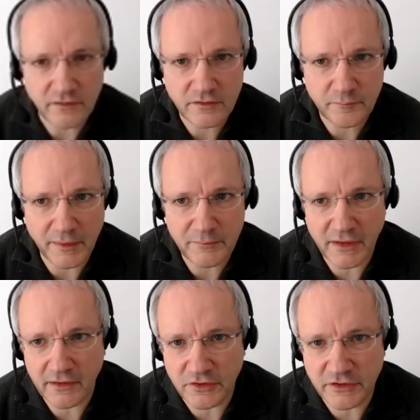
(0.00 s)
maybe I
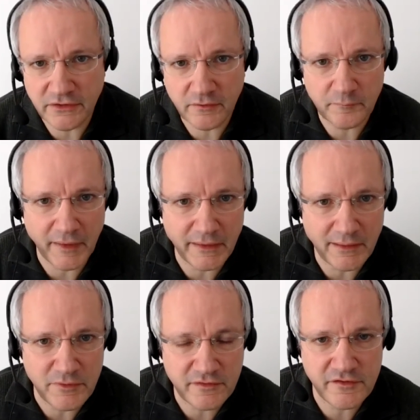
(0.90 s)
continue. My name
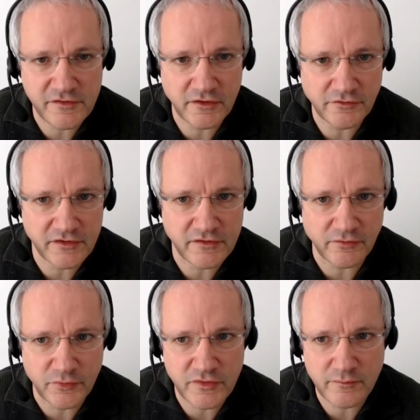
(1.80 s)
is Christoph
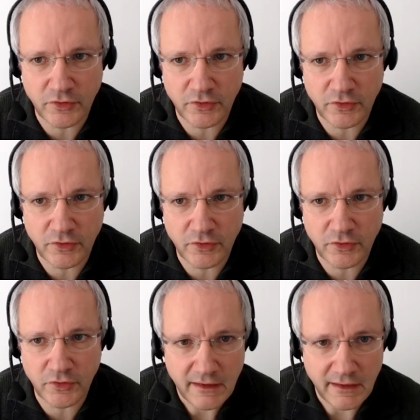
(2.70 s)
Mussenbrock.
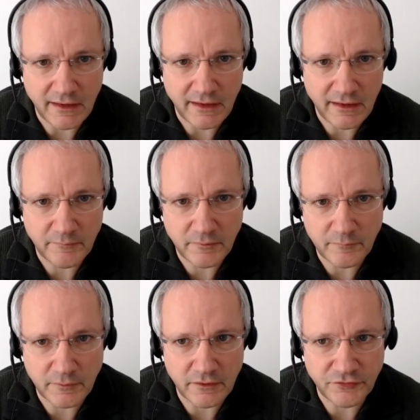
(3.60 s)

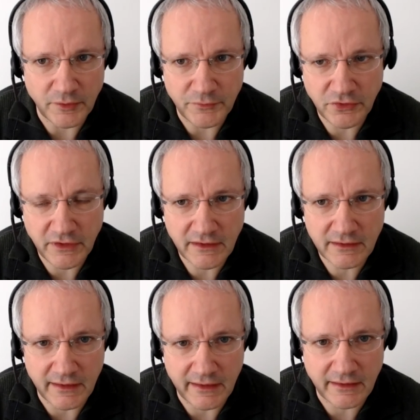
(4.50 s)
I'm from Munich,
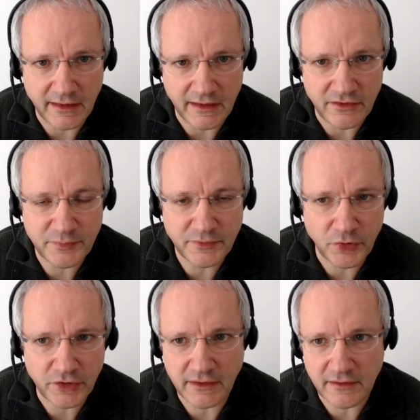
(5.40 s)
and I've been
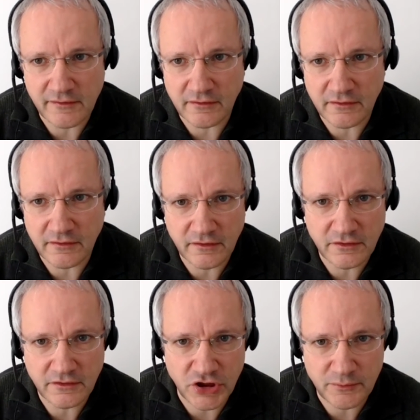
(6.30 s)
working in the
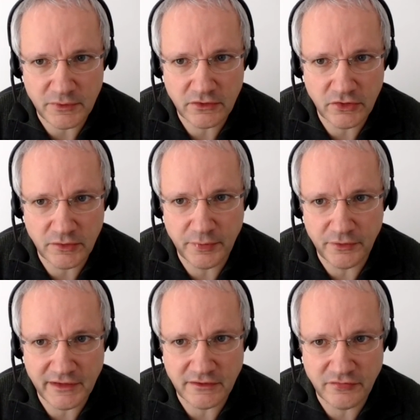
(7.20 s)
German
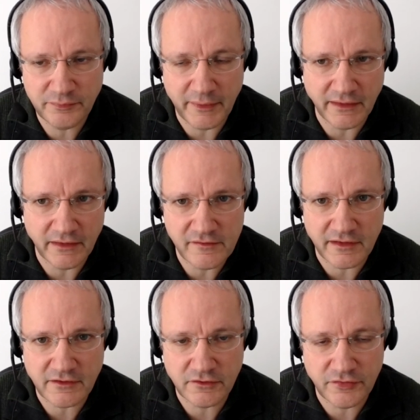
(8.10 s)
cooperative banking
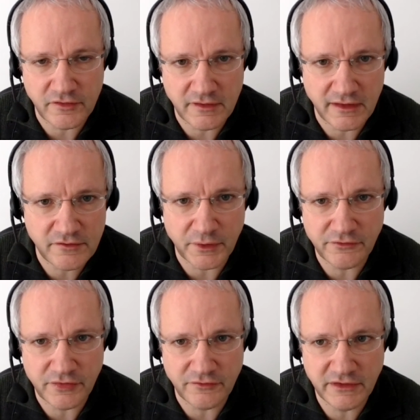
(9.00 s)
sector for the last
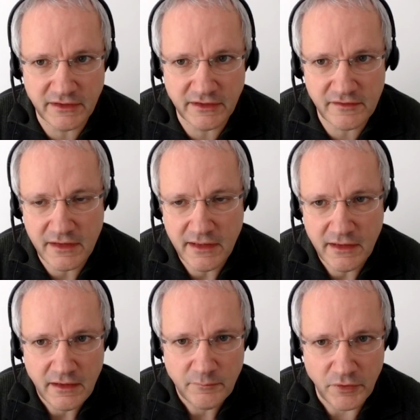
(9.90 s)
25 years,
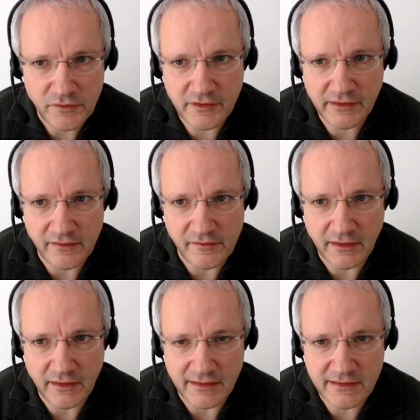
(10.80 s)
mostly in the IT